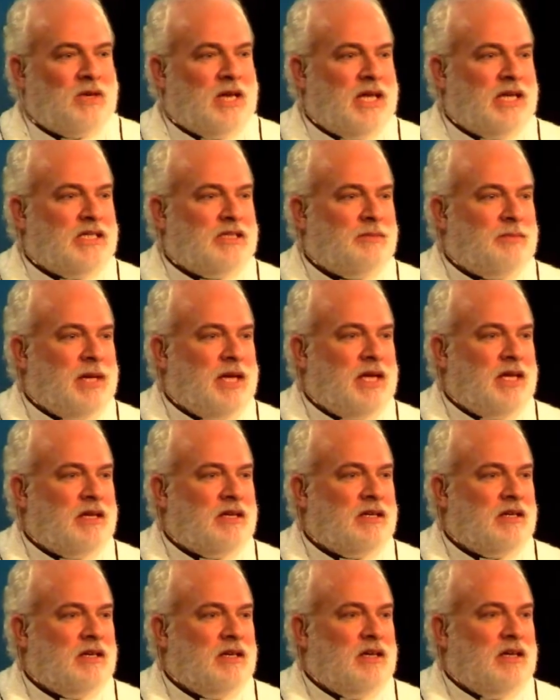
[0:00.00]
like to
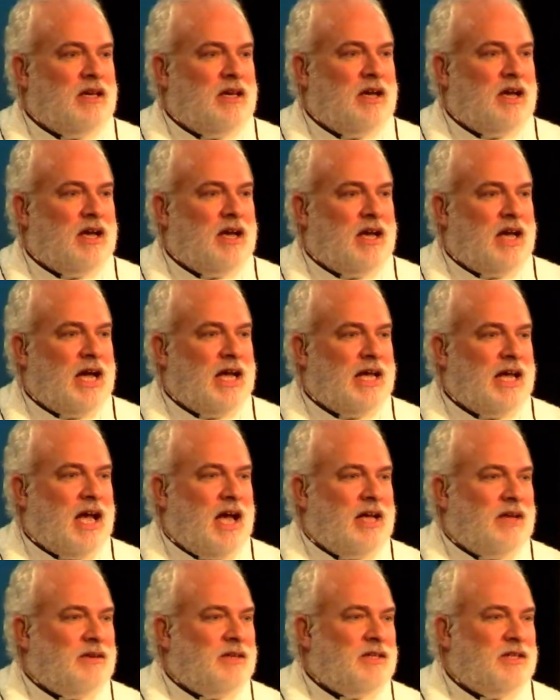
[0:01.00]
bake. Uh, I,
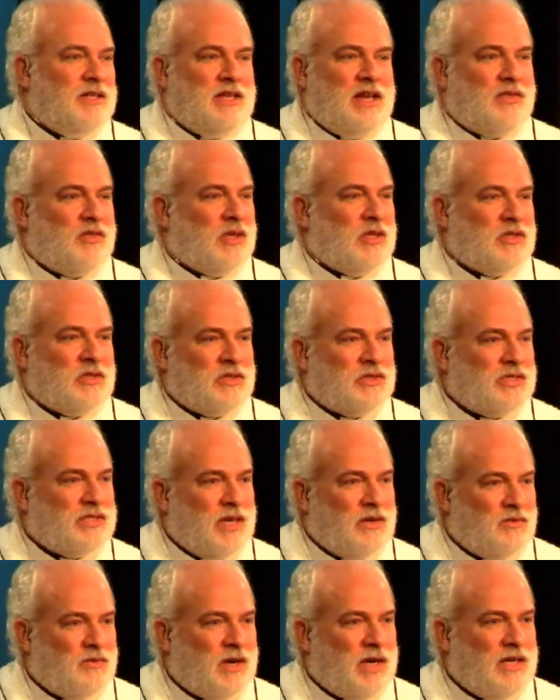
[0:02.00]
I, nothing turns
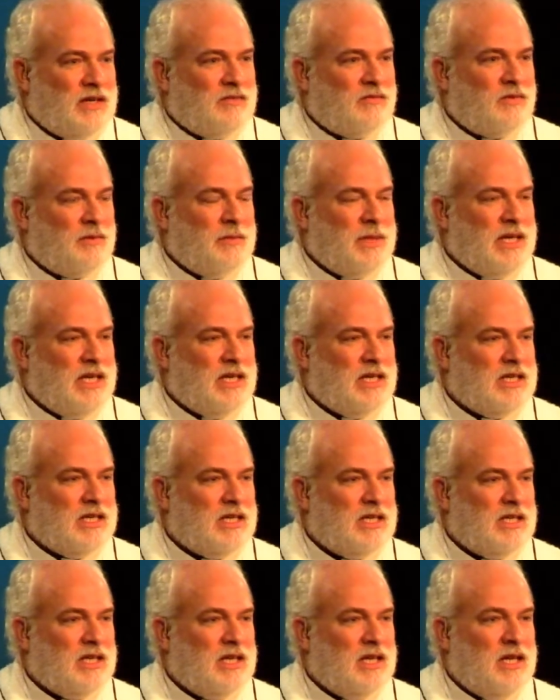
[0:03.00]
out right for me,
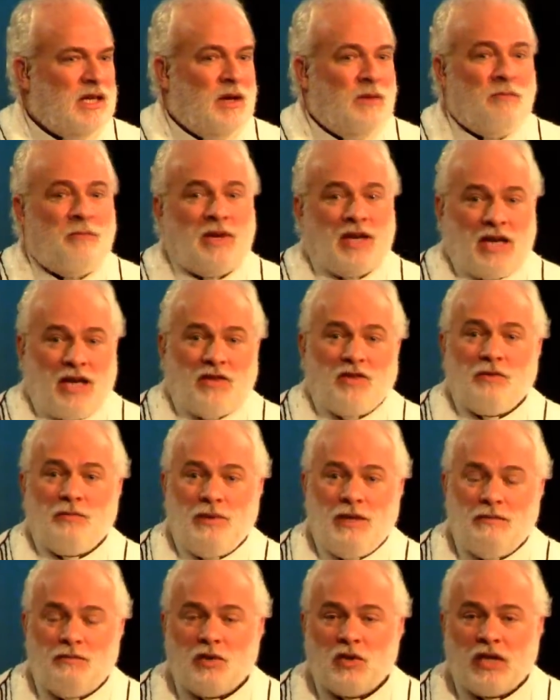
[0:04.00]
but other
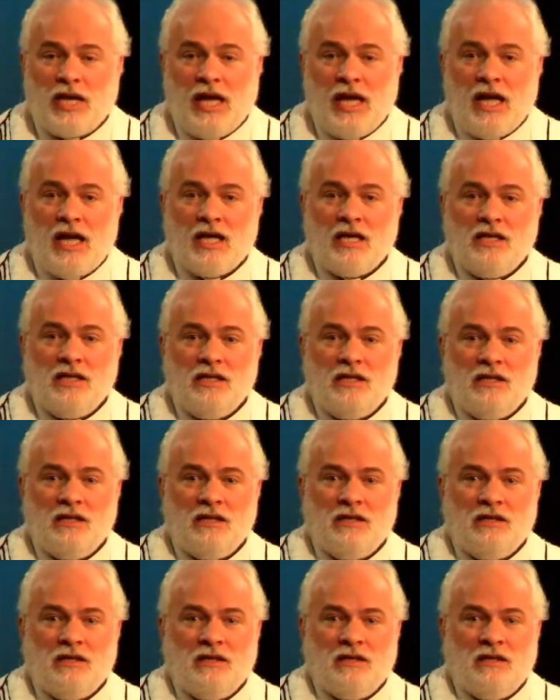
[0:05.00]
people can.
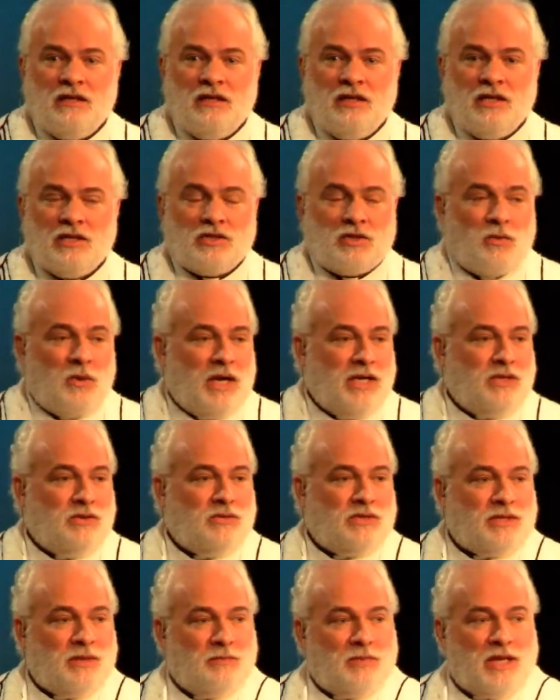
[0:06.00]
So I do
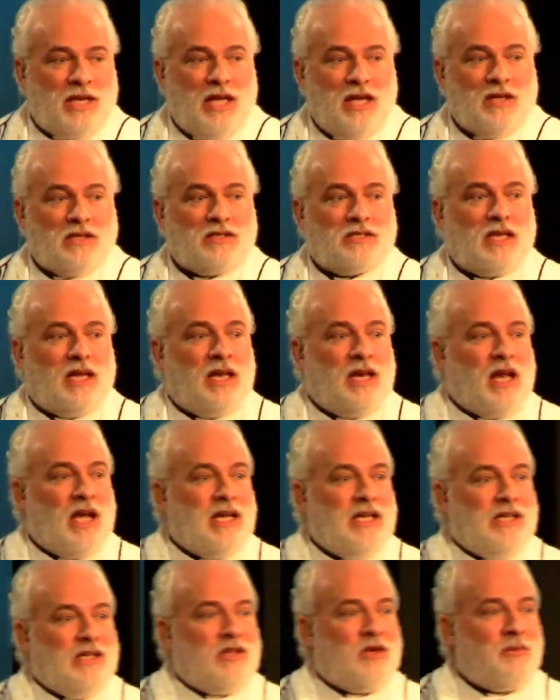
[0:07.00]
something else and I
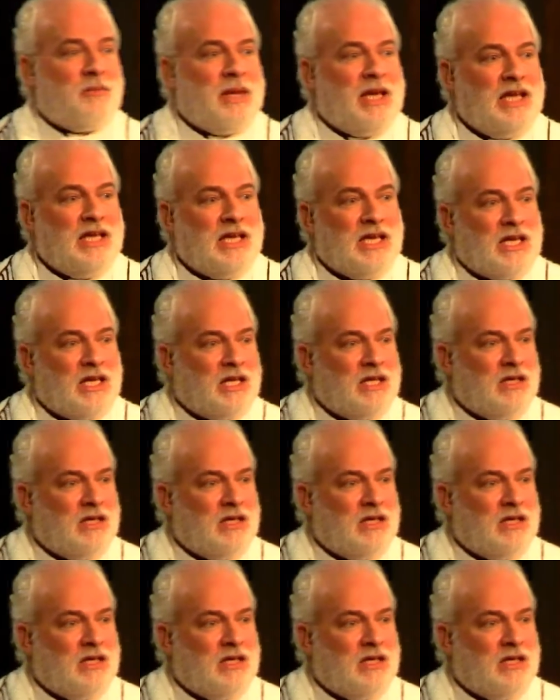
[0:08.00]
eat their baking.